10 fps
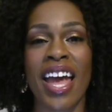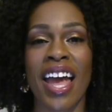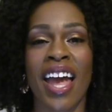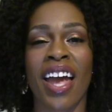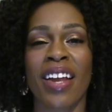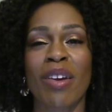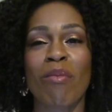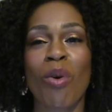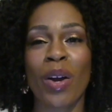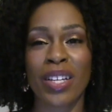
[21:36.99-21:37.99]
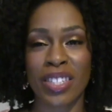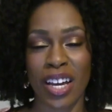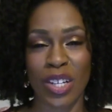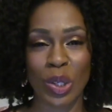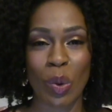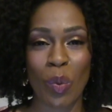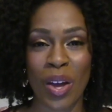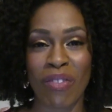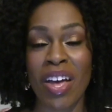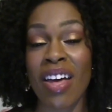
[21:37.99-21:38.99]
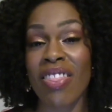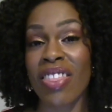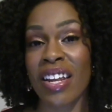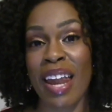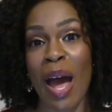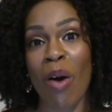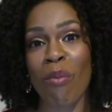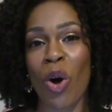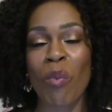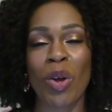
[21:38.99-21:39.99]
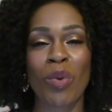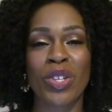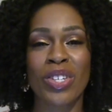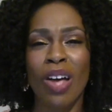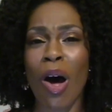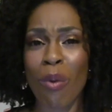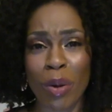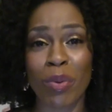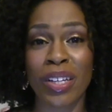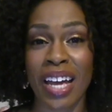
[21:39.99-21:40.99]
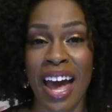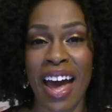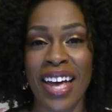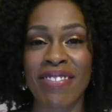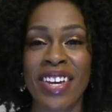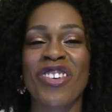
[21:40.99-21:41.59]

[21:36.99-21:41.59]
and more in touch with the now moment, which is all we really have.